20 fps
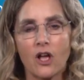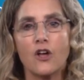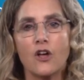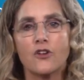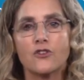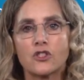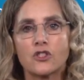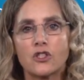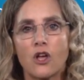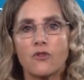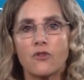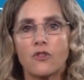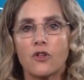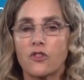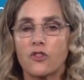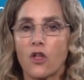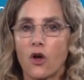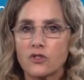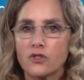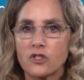so that
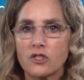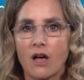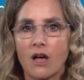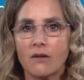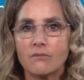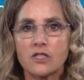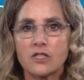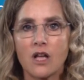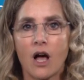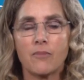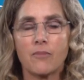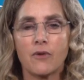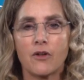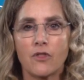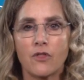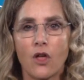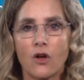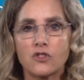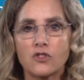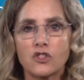those thumbs up and
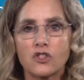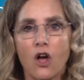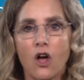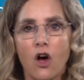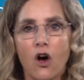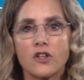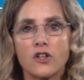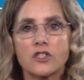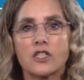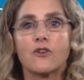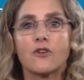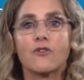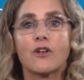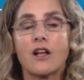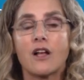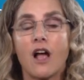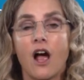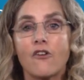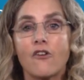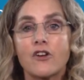those stars are
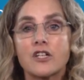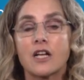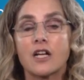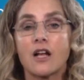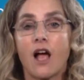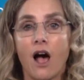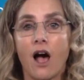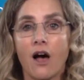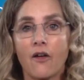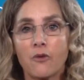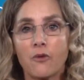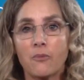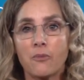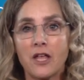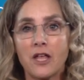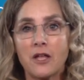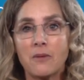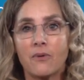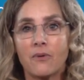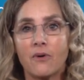encouraging other
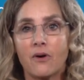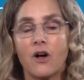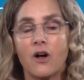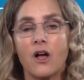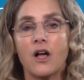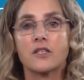people